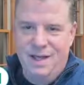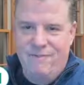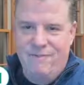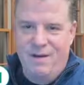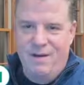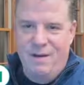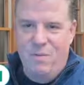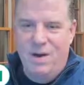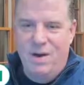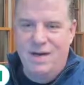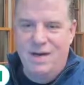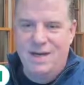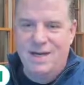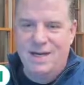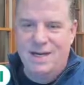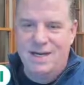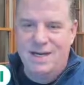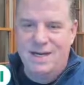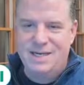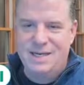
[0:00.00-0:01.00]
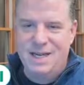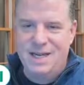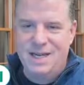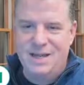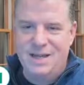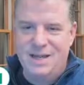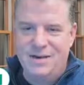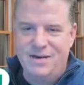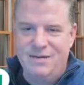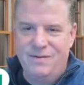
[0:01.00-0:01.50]
if I wanted to
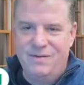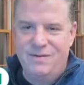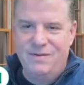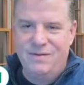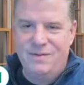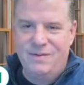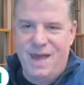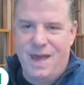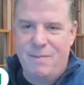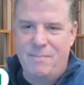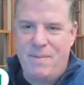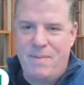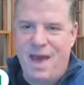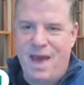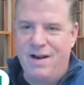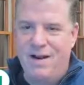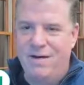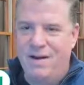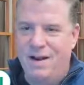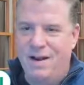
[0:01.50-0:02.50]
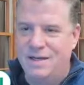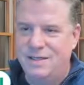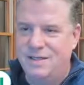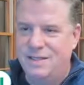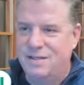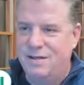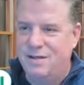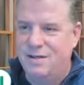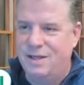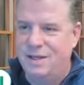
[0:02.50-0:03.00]
continue that pattern, I
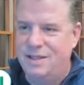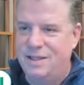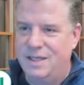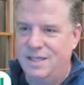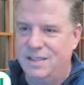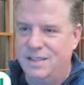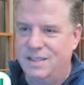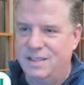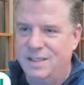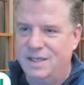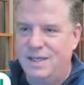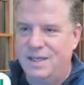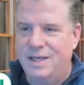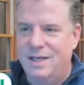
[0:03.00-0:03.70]
just go like this,